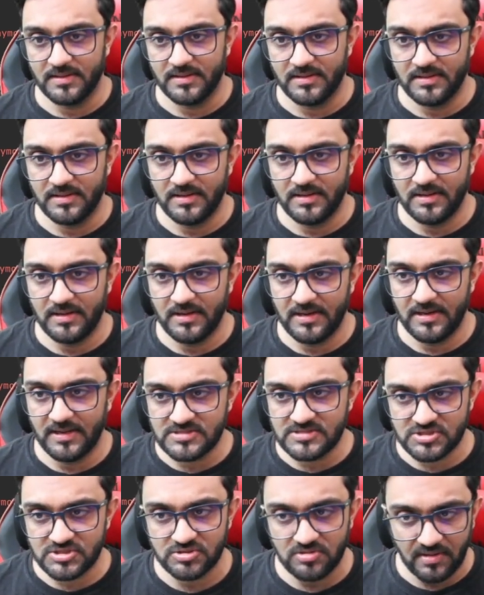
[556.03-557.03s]

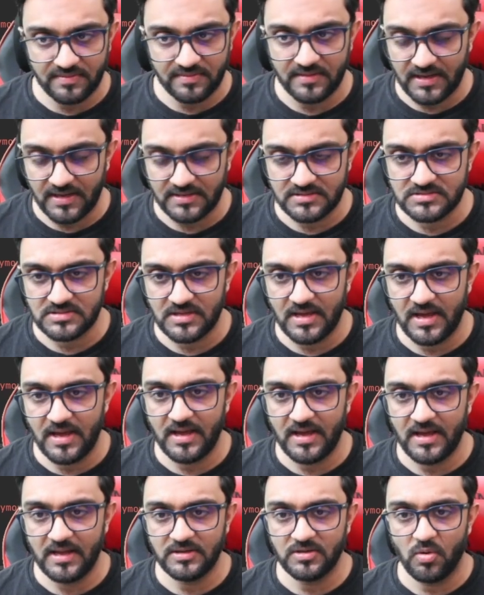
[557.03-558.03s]
let's run that
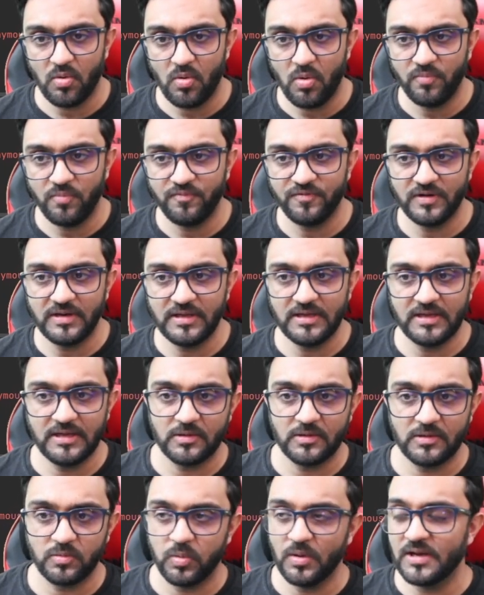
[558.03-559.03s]
and hopefully
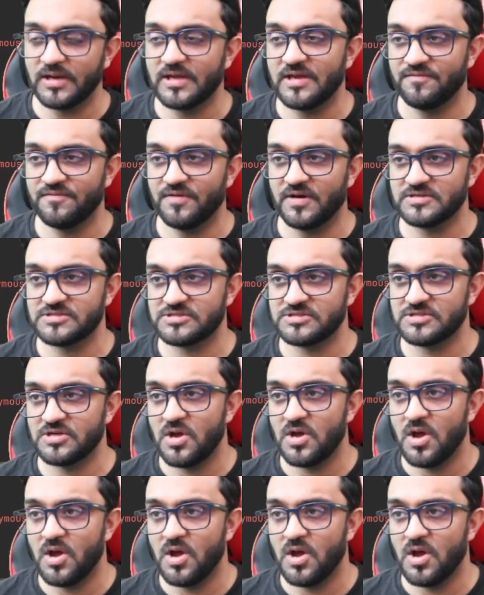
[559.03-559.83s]
it will give us